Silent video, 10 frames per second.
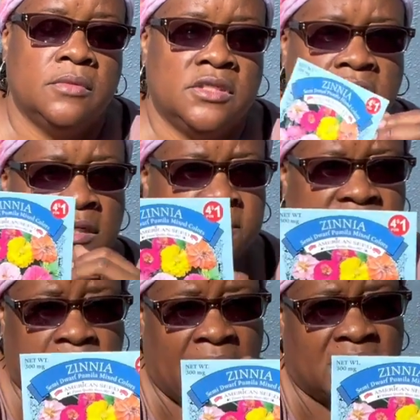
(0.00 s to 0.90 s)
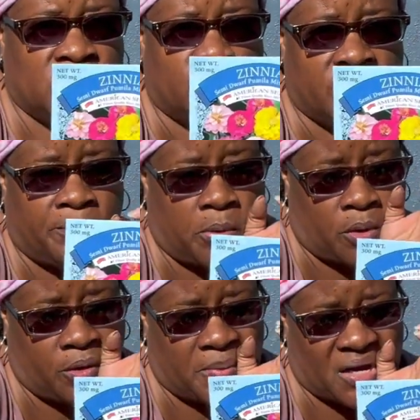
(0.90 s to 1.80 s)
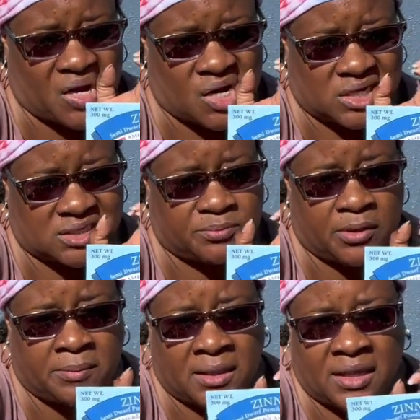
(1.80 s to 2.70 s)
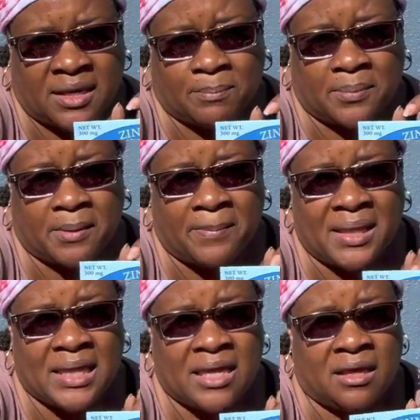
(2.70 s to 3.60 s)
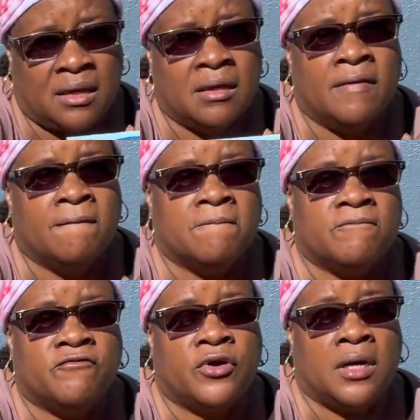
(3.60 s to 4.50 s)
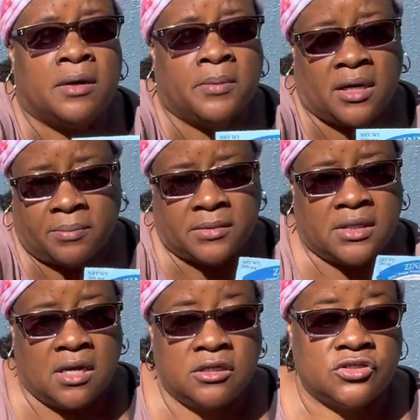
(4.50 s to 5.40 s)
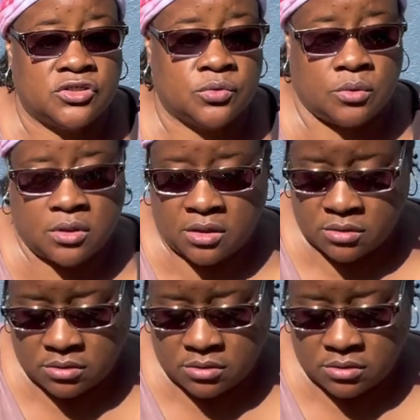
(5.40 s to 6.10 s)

some semi-door polar bears, Pamelia from the dollar store.